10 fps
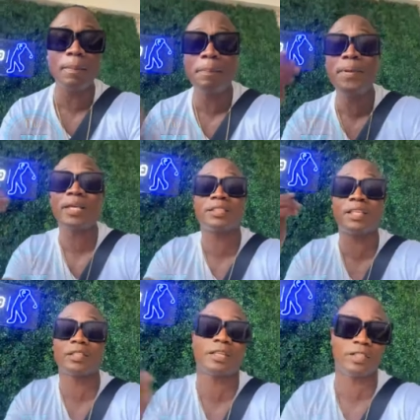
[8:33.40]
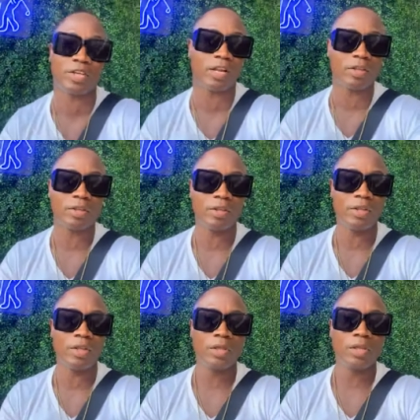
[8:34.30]
The basic essential.
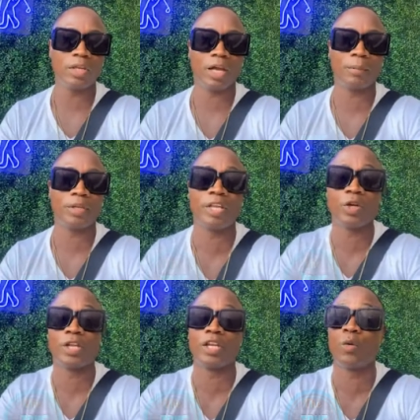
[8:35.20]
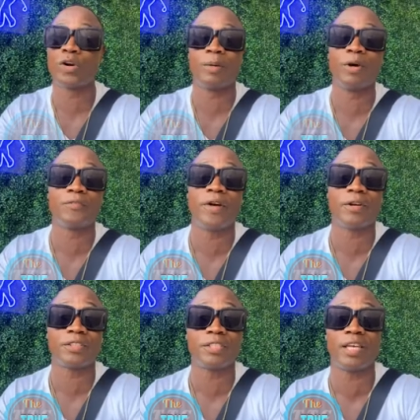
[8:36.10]
You know what I mean? Then you, then you worry about
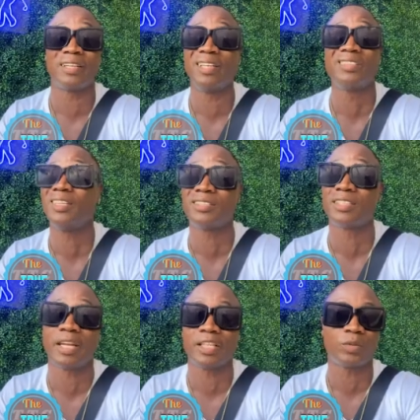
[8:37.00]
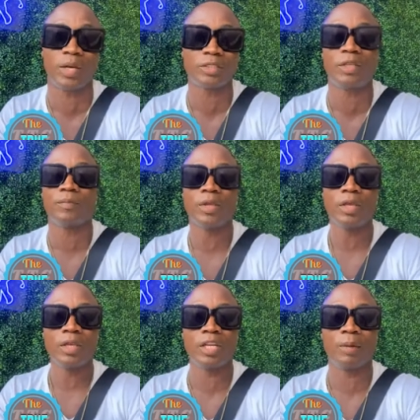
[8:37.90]
viruses and diseases and XYZ.
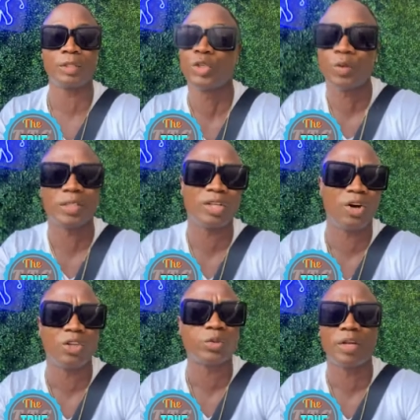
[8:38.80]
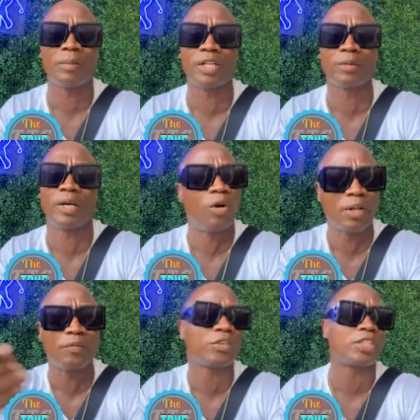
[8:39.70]
You know what I mean? Three quarter of the household in Jamaica,
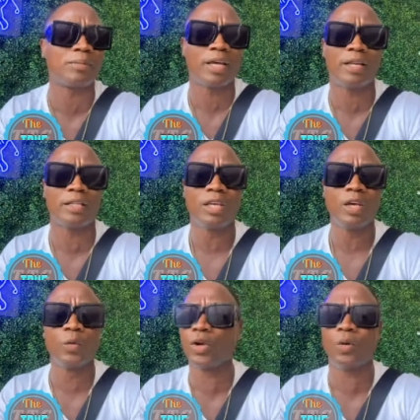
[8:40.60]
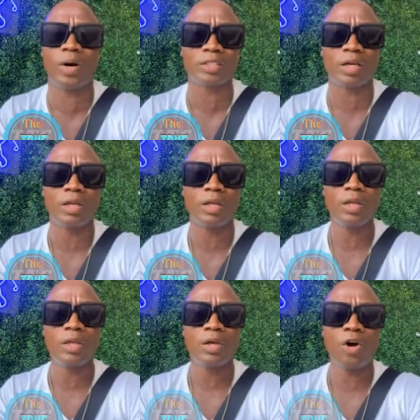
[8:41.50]
how they flush entirely without water.
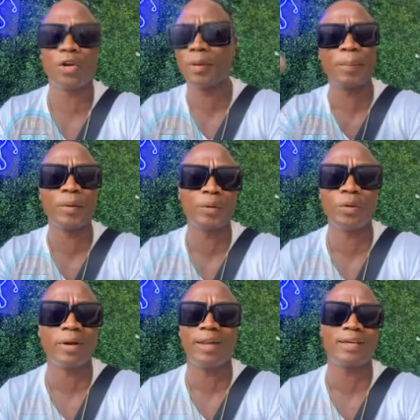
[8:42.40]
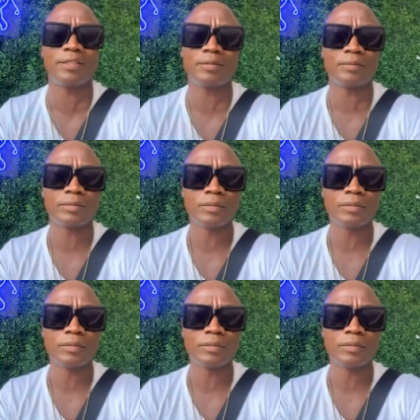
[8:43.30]
How they operate without light.